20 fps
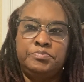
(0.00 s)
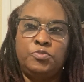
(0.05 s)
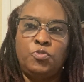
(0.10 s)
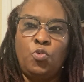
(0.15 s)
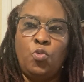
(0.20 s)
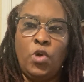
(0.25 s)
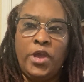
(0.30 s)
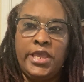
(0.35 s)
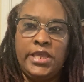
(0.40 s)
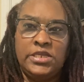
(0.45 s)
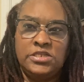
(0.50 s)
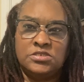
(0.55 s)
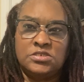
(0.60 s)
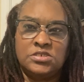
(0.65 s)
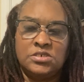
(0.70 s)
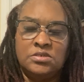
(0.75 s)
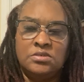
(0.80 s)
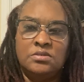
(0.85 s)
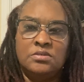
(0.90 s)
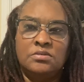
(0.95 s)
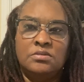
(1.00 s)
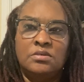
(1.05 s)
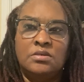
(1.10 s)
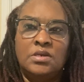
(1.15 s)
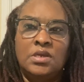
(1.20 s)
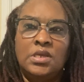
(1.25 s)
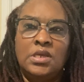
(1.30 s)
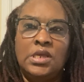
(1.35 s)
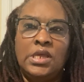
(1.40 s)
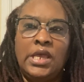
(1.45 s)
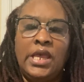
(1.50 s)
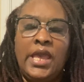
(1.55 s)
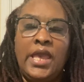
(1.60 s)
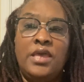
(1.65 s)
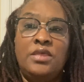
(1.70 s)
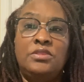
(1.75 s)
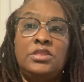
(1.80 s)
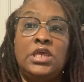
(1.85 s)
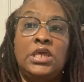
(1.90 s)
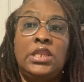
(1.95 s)
weight,
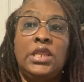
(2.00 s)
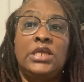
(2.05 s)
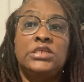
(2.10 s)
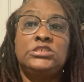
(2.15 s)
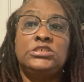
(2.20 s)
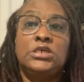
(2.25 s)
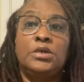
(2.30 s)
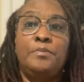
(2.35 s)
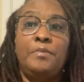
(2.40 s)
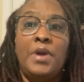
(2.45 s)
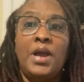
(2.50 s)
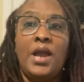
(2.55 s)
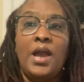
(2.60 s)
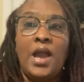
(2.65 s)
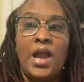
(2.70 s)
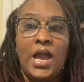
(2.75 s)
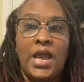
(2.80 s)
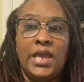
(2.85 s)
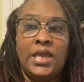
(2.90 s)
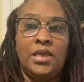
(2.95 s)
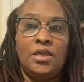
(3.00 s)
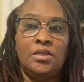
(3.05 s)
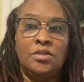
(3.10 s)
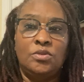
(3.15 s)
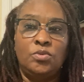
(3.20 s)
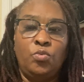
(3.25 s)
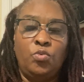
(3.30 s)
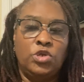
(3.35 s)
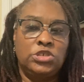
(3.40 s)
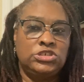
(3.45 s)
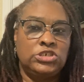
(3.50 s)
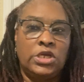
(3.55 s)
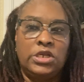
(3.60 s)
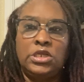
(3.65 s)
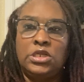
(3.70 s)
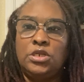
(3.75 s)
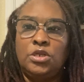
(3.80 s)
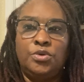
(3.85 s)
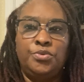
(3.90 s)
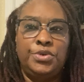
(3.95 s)
and then they took my height, which I
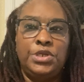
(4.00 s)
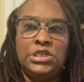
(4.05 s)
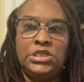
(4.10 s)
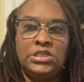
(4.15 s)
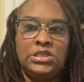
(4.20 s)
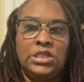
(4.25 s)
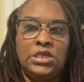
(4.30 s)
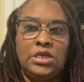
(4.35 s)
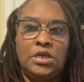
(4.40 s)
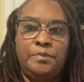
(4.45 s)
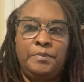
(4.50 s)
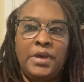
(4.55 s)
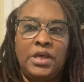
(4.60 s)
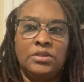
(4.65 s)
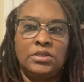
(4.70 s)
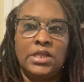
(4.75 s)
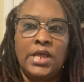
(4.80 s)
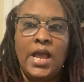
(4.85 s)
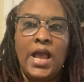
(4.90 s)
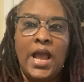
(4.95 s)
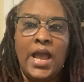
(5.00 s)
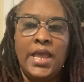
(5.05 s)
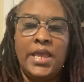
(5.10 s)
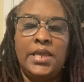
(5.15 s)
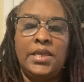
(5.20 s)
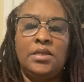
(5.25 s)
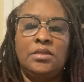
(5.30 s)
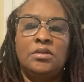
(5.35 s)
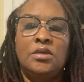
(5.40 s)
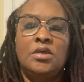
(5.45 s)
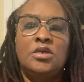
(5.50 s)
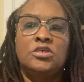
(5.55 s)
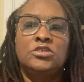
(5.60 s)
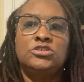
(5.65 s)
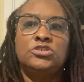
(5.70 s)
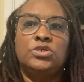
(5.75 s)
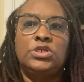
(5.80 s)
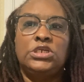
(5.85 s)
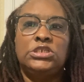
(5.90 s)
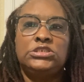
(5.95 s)
didn't know anything about the height.
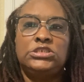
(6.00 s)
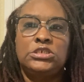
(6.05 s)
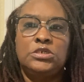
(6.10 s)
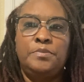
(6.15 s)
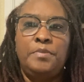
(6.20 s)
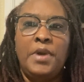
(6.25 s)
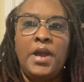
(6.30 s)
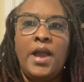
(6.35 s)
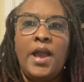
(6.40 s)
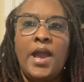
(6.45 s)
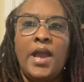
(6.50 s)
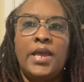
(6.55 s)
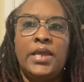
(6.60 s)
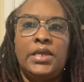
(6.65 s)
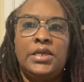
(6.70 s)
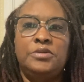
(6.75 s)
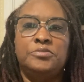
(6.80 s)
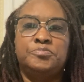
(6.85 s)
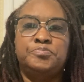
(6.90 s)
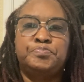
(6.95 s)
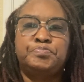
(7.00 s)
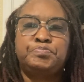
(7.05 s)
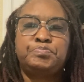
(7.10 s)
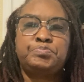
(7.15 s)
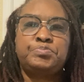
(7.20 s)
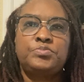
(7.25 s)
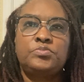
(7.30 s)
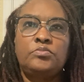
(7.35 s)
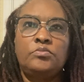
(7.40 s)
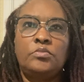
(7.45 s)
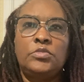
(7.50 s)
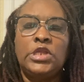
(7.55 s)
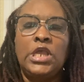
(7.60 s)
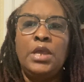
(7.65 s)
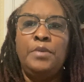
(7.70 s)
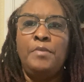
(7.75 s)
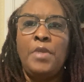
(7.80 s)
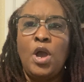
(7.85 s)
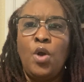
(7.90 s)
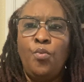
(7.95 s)
So they took my height
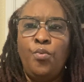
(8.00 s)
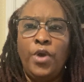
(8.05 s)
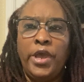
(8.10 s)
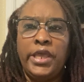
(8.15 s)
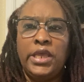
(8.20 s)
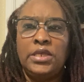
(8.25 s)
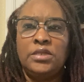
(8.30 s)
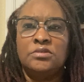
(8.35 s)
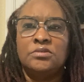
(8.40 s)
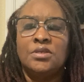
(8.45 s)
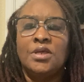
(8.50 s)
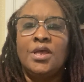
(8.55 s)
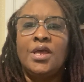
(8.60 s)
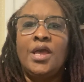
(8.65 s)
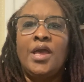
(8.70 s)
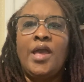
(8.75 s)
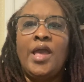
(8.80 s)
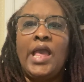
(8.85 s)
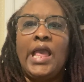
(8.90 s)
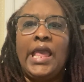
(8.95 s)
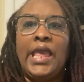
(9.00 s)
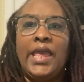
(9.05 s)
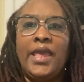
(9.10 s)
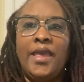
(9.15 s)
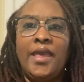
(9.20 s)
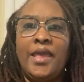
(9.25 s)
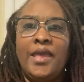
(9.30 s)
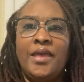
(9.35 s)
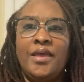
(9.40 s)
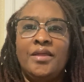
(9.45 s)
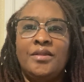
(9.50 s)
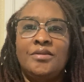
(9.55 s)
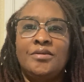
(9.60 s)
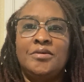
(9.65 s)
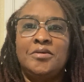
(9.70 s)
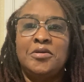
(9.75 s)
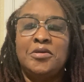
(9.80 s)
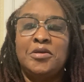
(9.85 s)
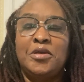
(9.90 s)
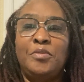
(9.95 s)
and my weight, and
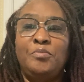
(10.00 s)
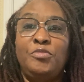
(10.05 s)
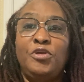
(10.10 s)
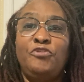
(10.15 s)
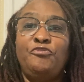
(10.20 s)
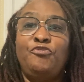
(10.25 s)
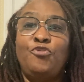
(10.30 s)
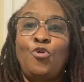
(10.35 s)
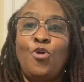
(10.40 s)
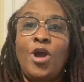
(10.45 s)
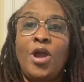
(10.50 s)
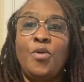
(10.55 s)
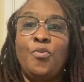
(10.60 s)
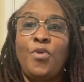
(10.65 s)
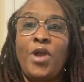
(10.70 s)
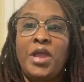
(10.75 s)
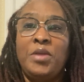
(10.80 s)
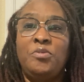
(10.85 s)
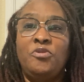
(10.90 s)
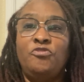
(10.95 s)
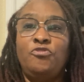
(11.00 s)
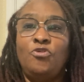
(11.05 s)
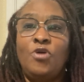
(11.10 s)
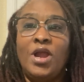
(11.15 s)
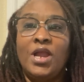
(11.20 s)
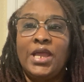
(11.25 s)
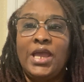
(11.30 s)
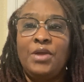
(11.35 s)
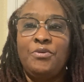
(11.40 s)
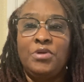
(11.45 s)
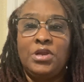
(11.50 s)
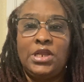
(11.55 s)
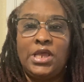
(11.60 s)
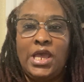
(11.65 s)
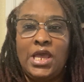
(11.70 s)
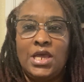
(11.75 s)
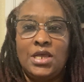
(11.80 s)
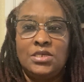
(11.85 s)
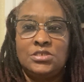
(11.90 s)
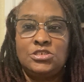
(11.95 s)
right before I got ready to
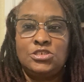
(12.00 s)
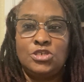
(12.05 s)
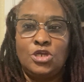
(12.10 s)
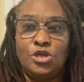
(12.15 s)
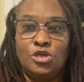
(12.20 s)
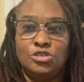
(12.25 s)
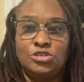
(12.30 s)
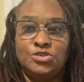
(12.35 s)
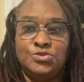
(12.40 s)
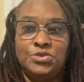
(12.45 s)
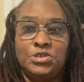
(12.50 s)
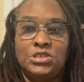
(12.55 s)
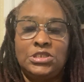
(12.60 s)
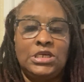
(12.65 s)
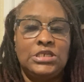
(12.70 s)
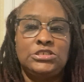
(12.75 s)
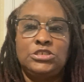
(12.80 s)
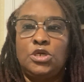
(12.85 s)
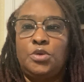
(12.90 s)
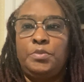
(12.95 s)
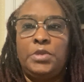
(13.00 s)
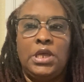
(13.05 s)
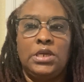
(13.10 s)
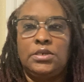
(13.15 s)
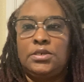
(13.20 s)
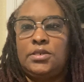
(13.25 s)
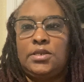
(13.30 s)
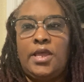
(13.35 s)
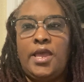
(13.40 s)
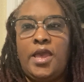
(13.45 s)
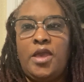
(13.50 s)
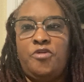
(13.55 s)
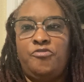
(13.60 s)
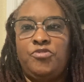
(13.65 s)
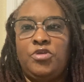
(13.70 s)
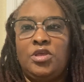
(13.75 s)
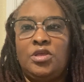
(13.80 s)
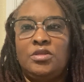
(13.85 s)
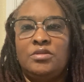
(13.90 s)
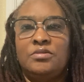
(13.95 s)
have surgery, they told me I couldn't have
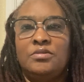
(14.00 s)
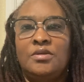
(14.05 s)
it.